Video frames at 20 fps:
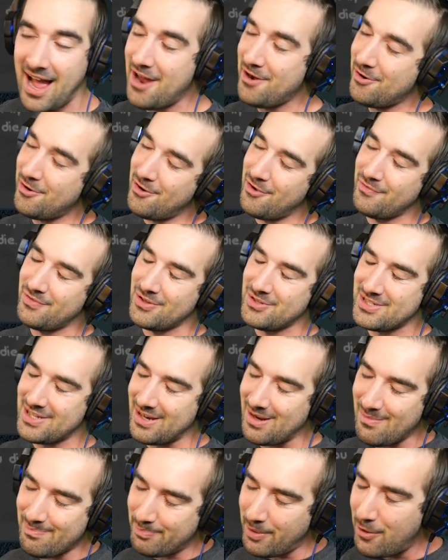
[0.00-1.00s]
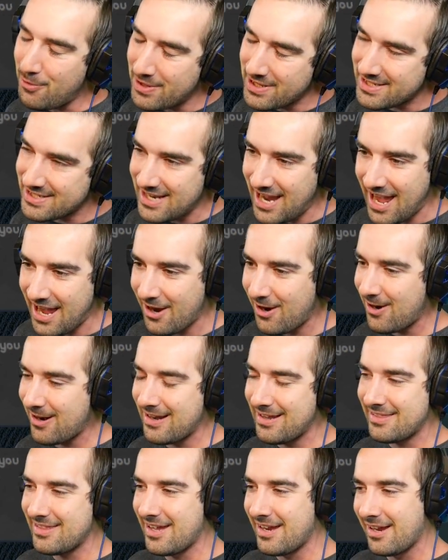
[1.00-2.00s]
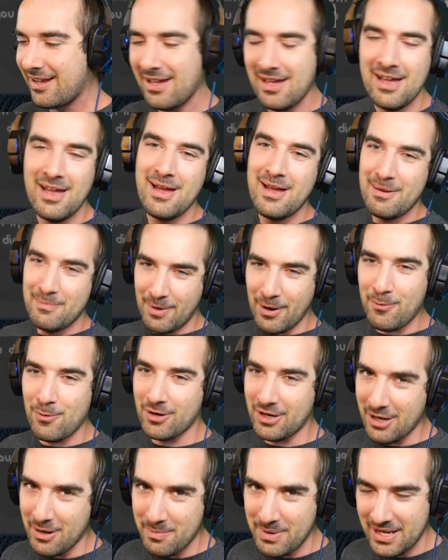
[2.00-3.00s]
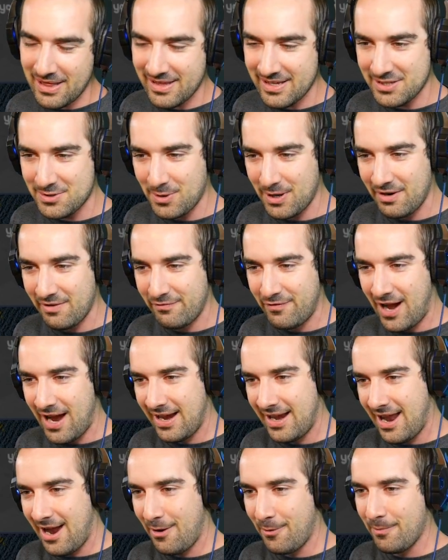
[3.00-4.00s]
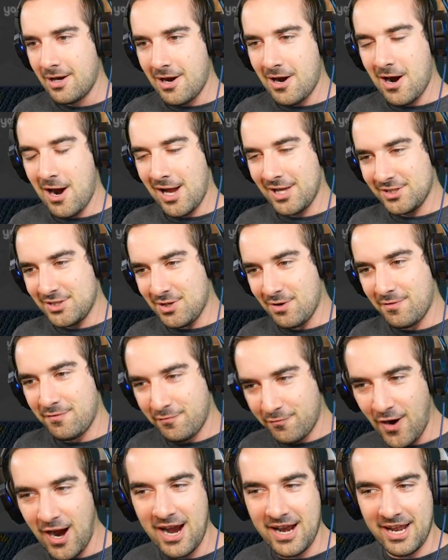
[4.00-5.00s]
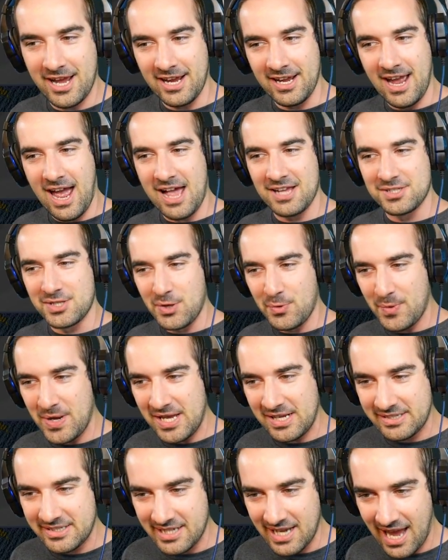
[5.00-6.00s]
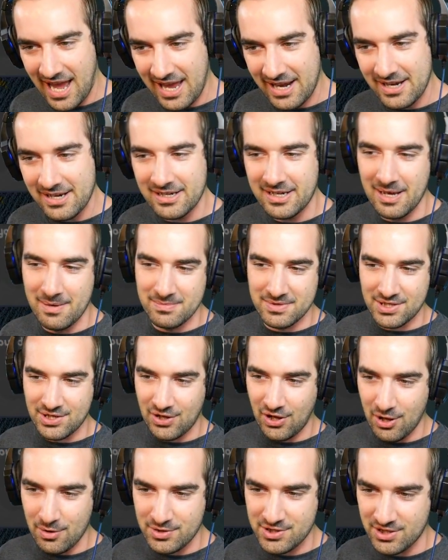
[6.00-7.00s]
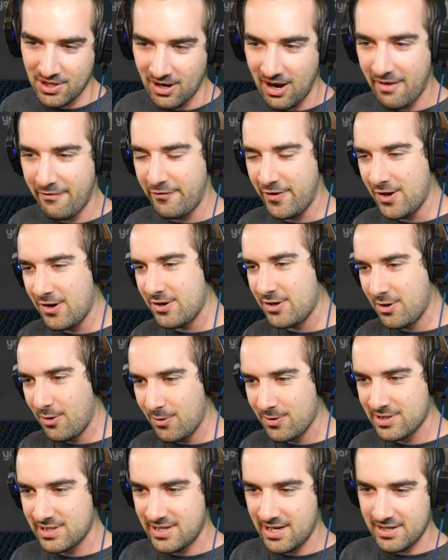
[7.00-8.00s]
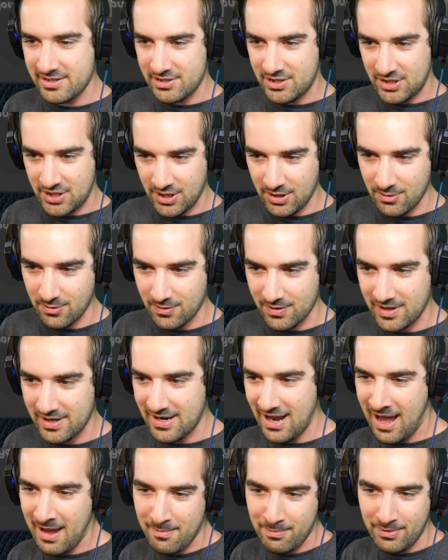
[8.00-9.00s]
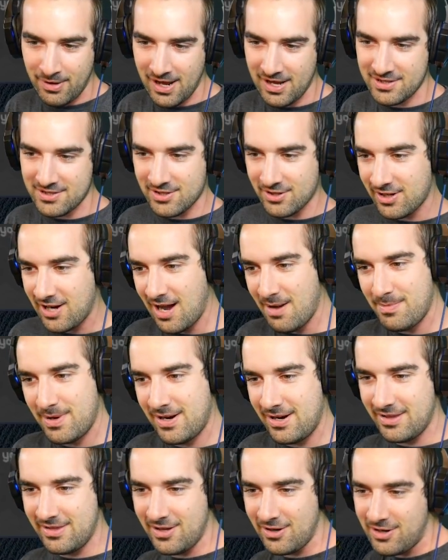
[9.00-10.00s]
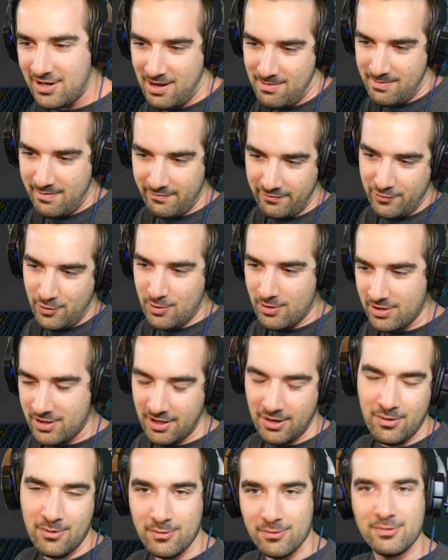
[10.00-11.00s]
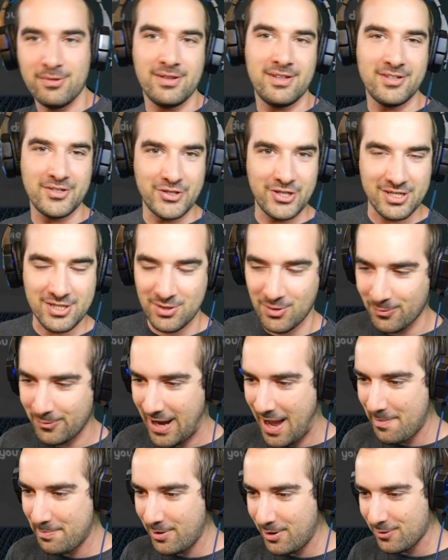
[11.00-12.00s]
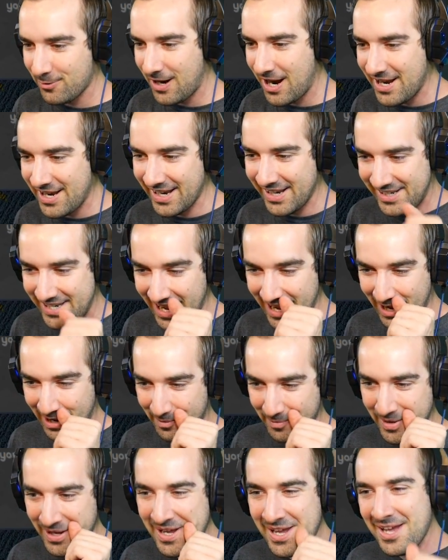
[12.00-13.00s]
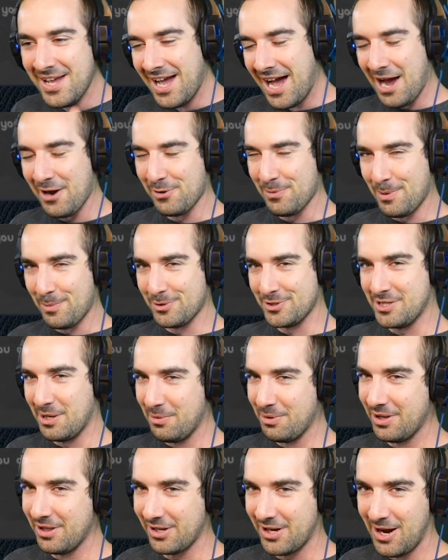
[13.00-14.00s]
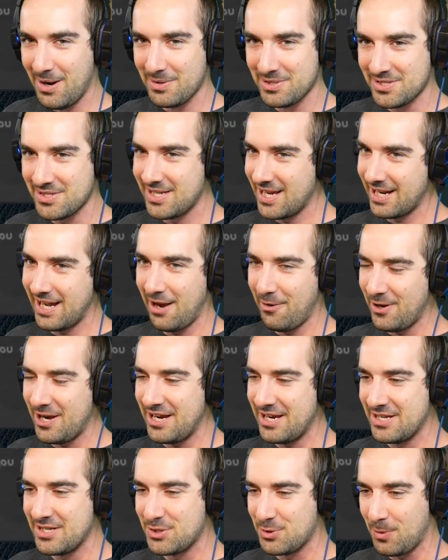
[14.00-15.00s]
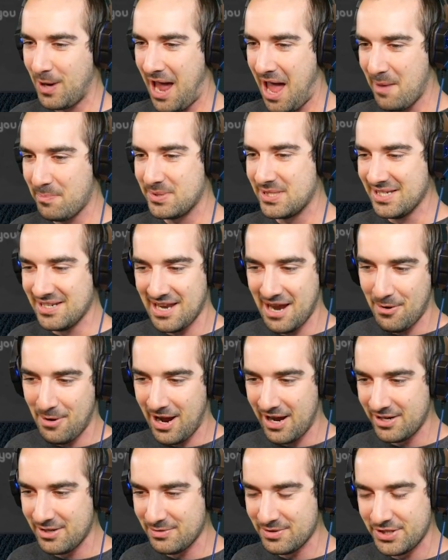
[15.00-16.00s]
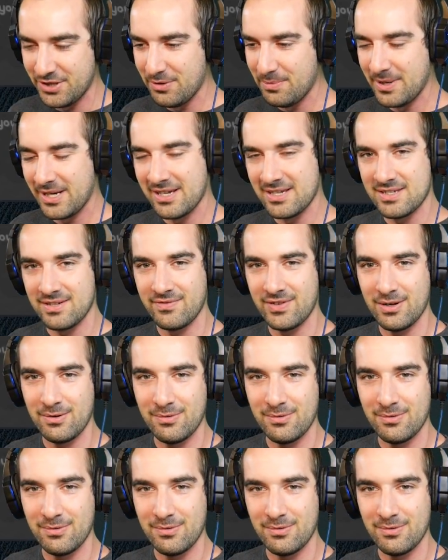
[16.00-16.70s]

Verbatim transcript: I don't know if there's like a bonus day or anything, but we're gonna beat this one and find out. All right, so Friday. As the week's end comes closer, I fear yours does too. The Night Blights are coming, and they're coming for you. This shit's a rap already, damn. I remember someone in the comments was like, I read it as raps, and now I do too because of